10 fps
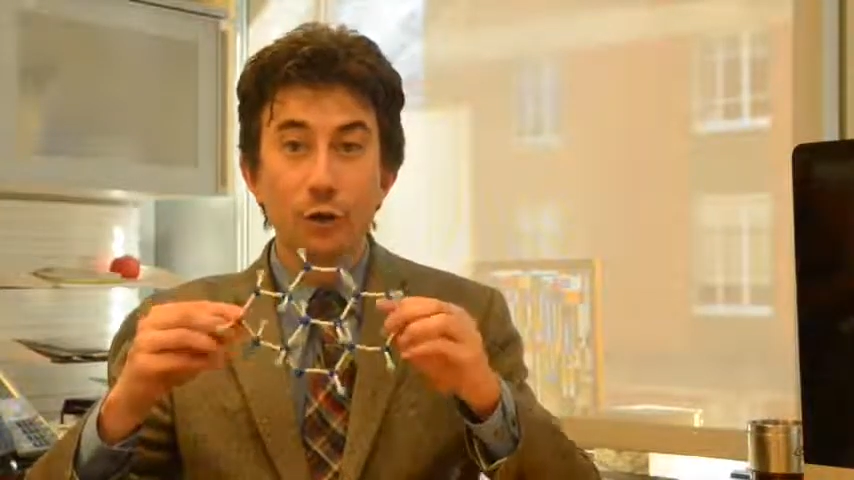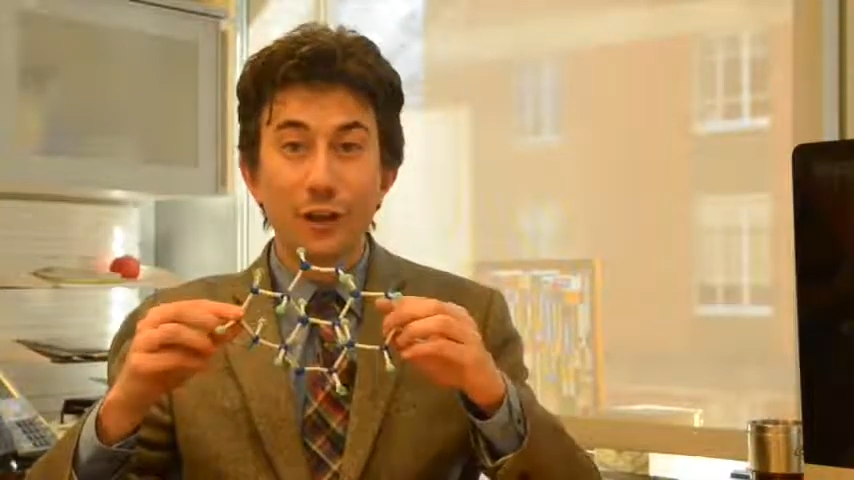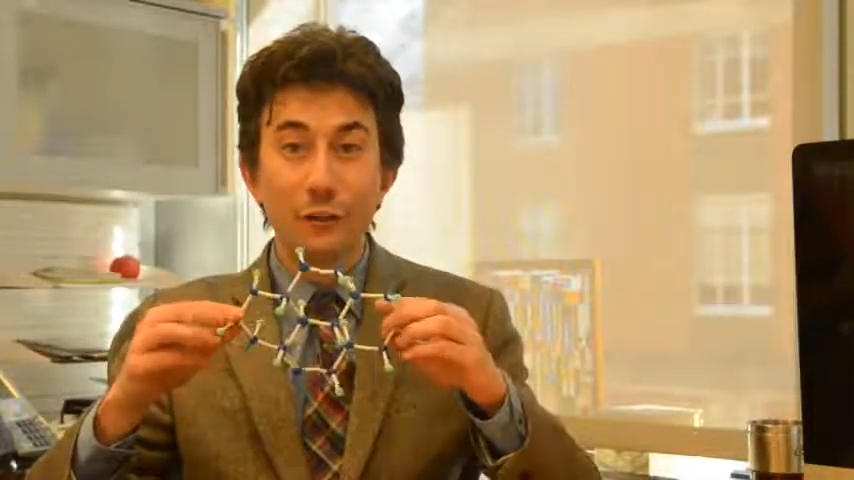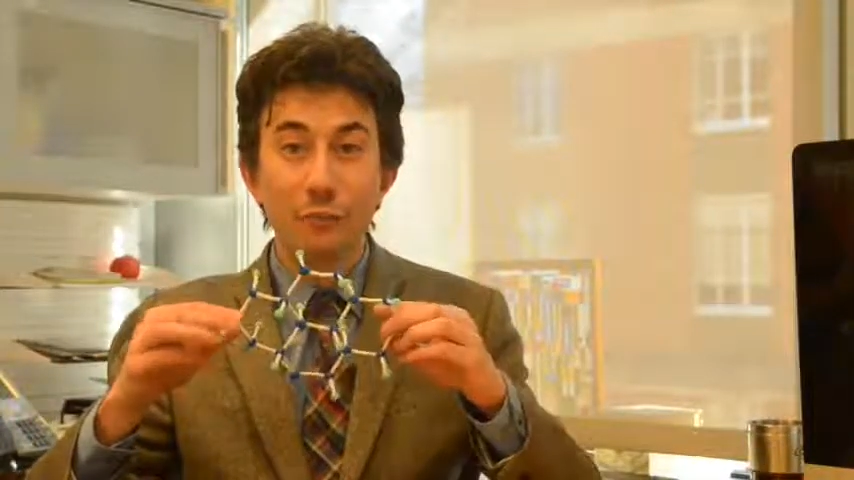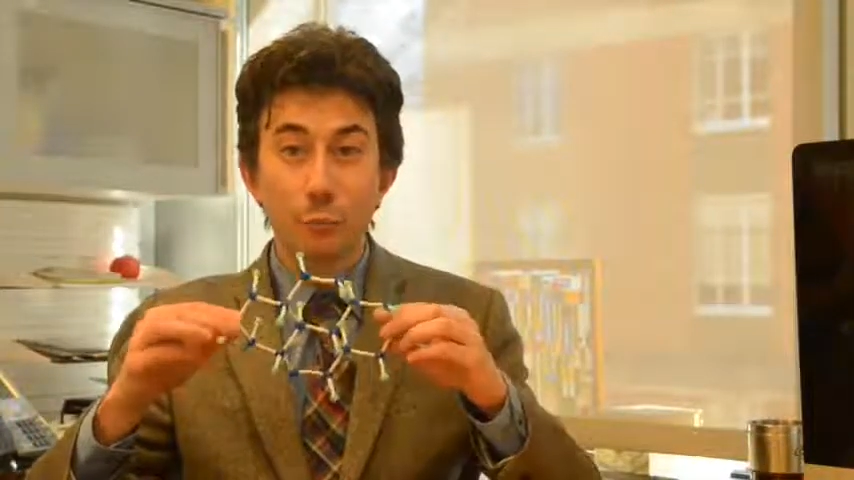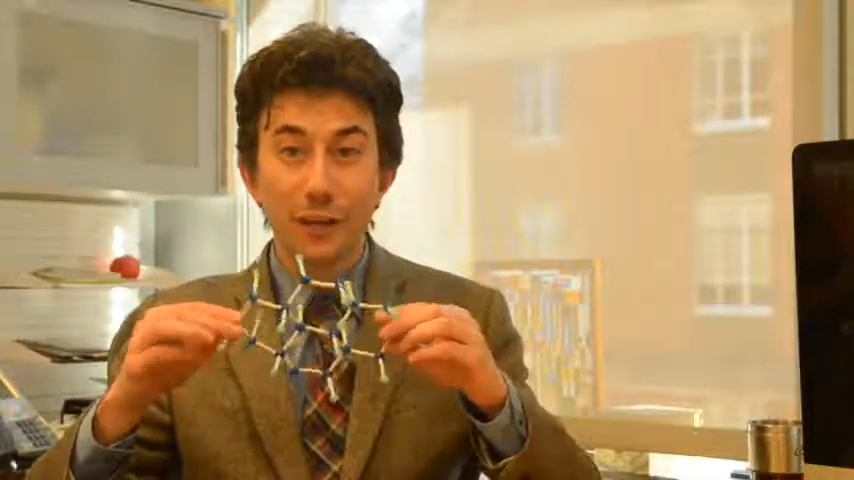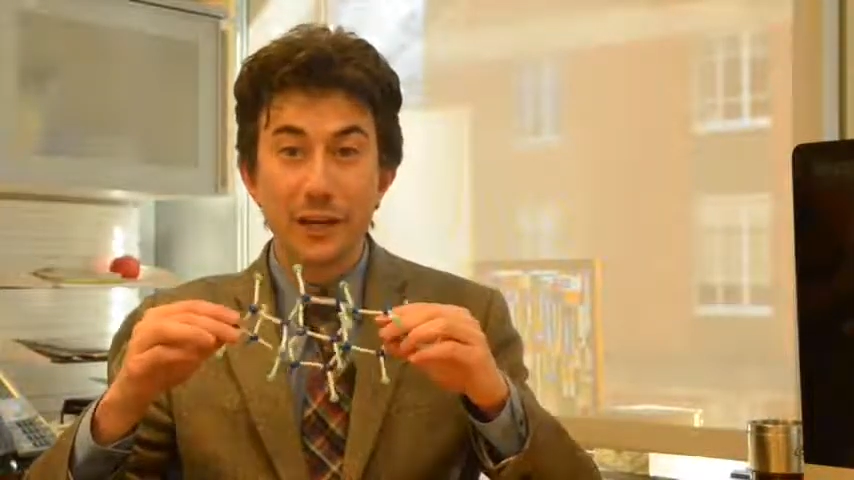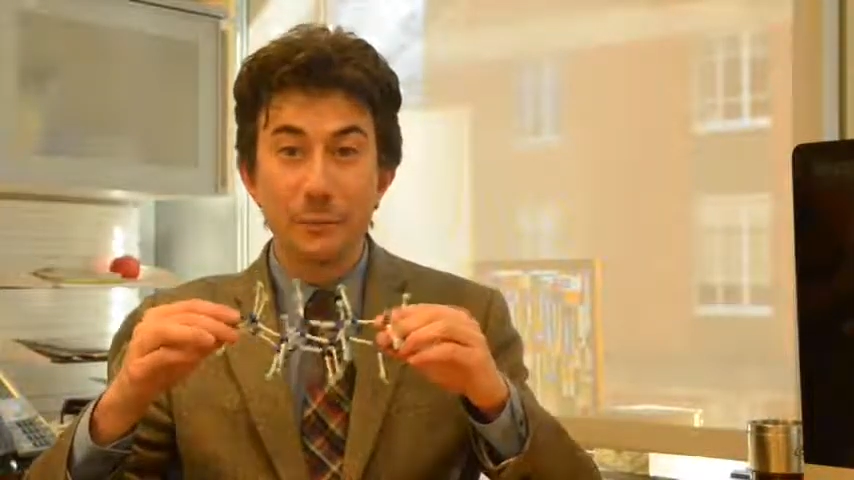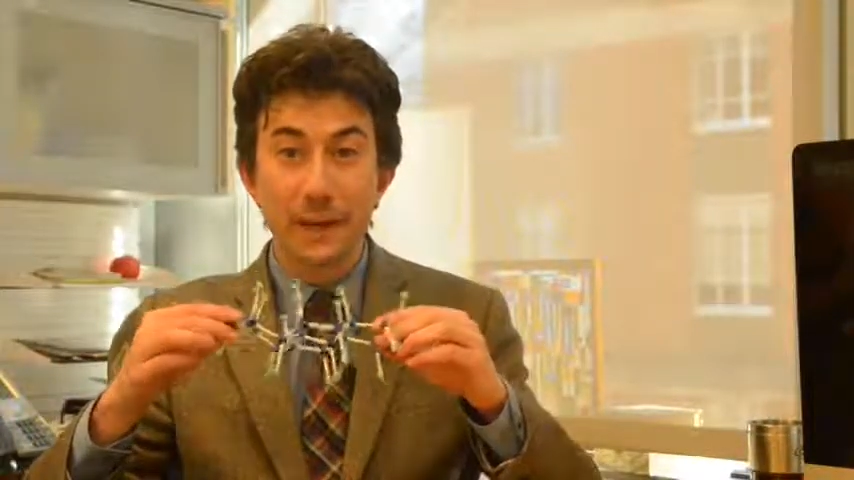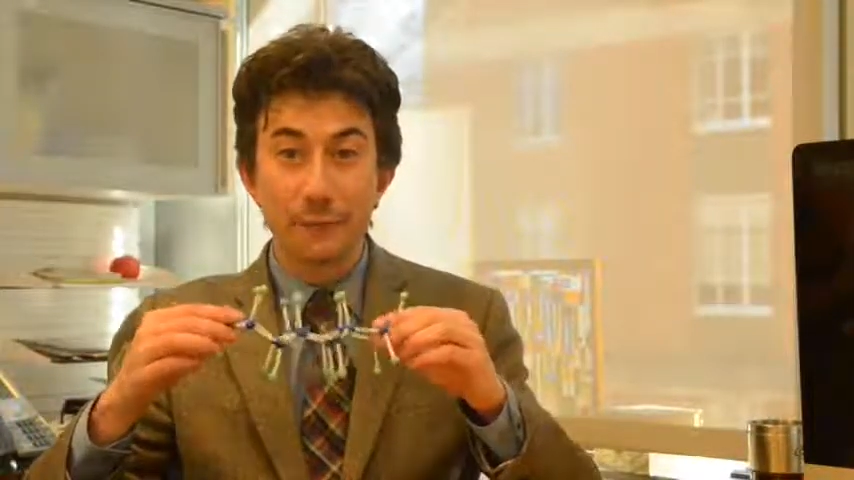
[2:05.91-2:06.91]
layer of
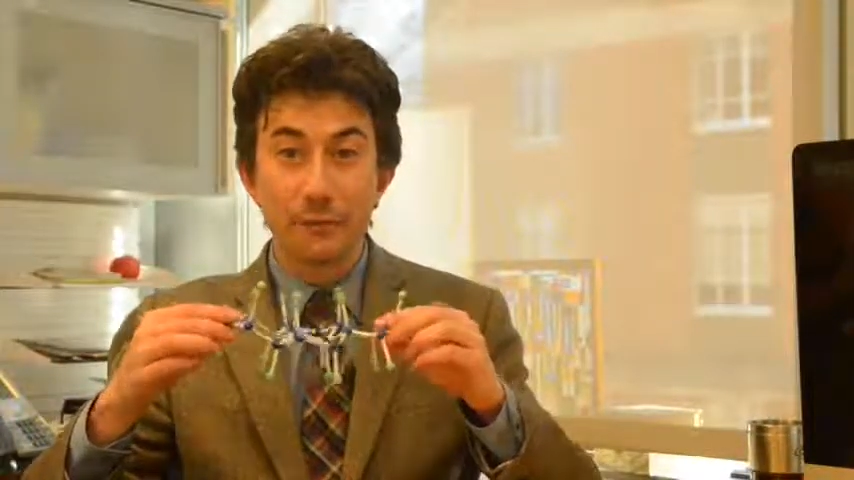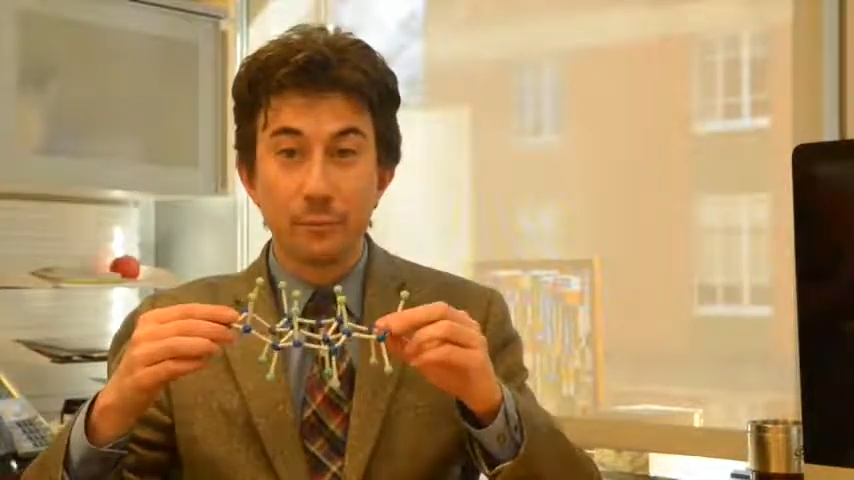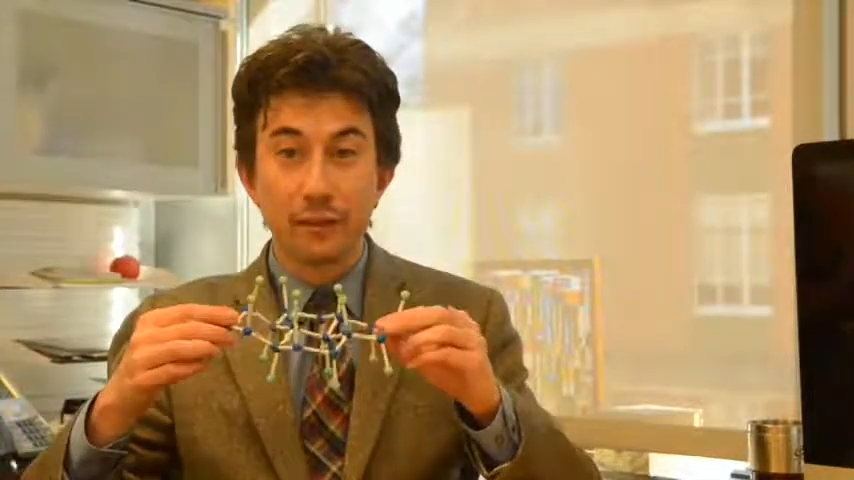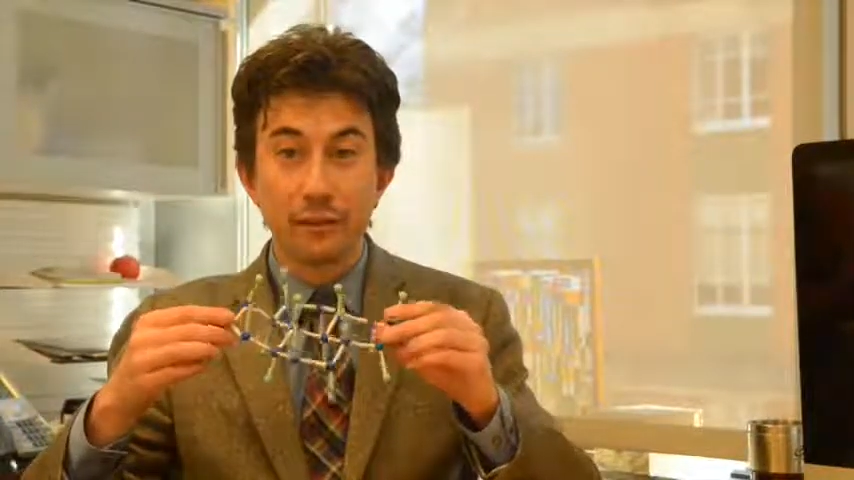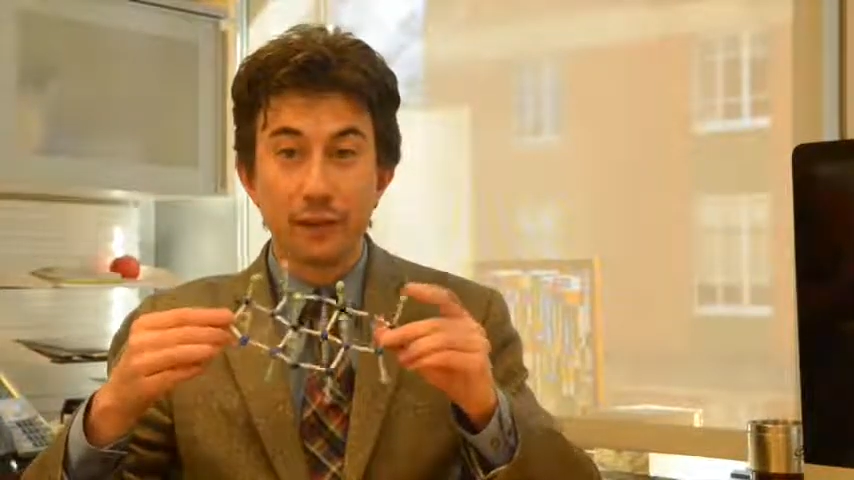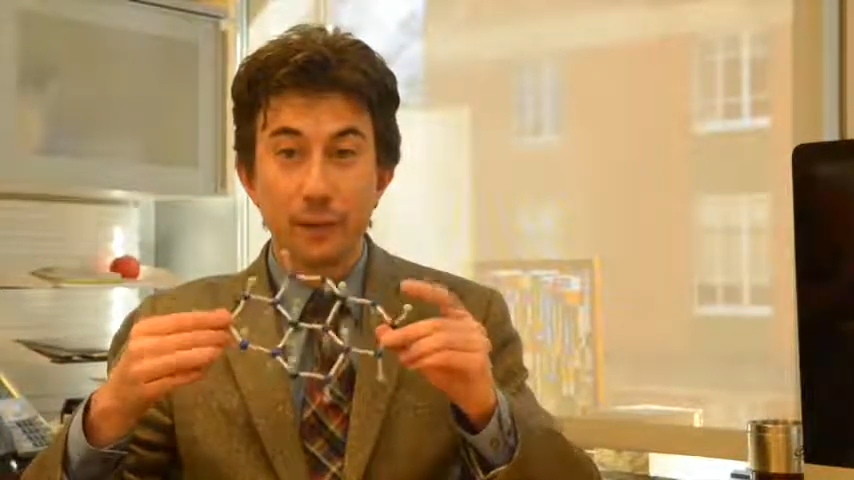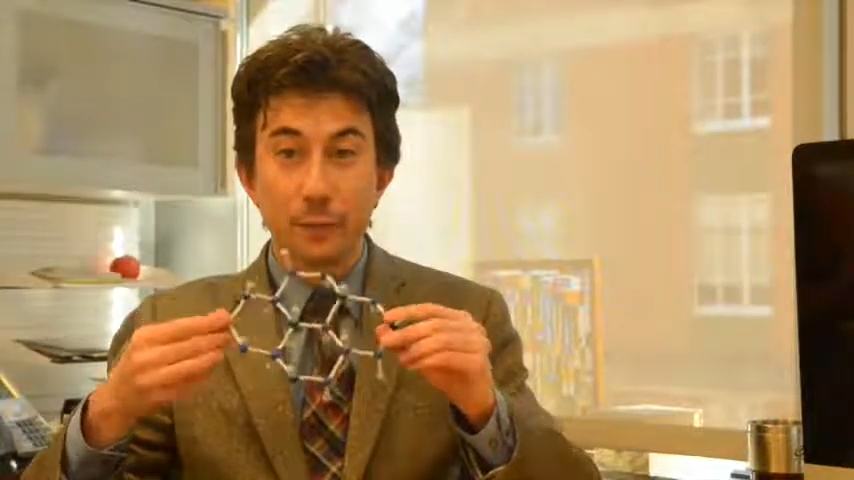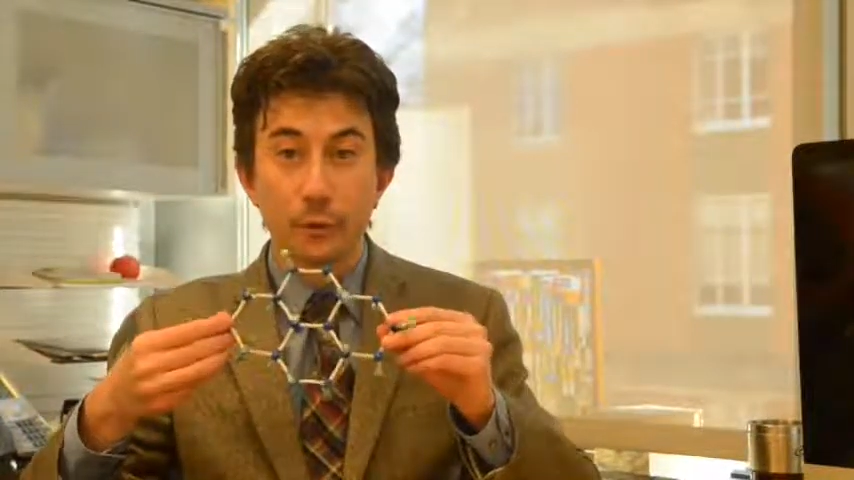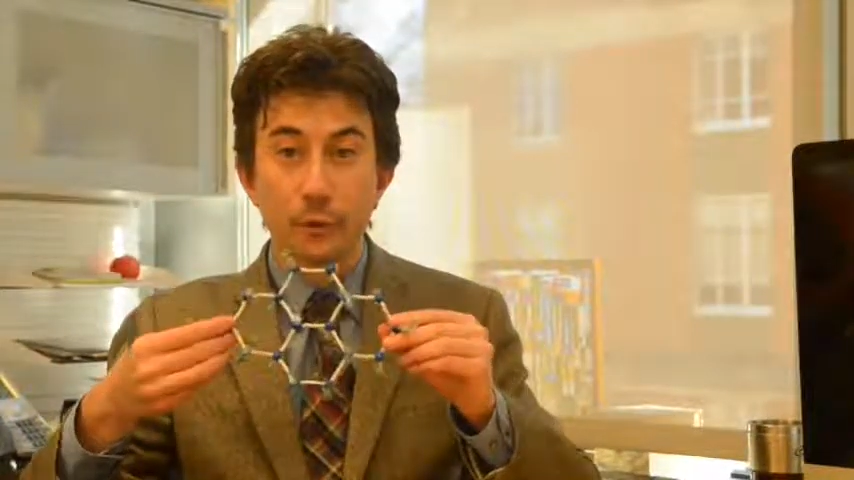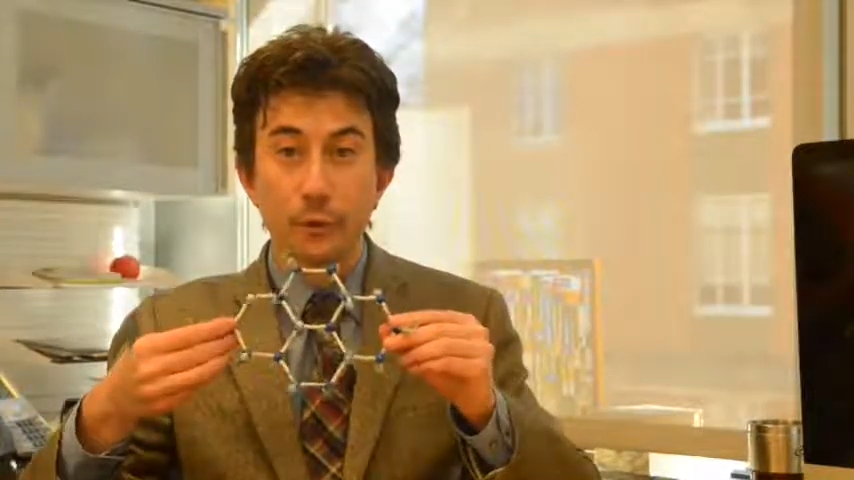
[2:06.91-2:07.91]
germanium atoms to be
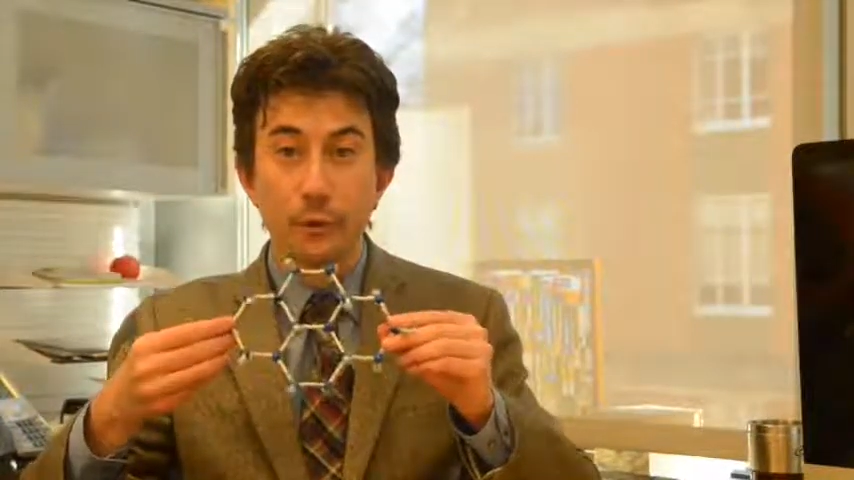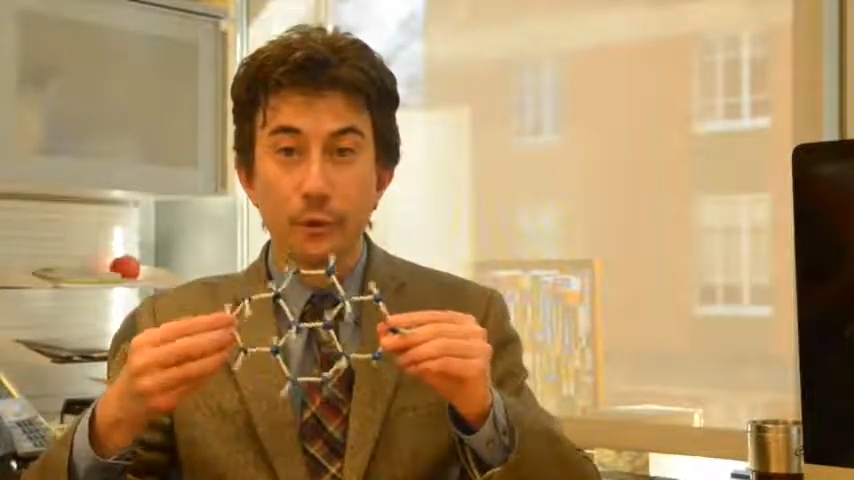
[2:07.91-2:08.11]
stable,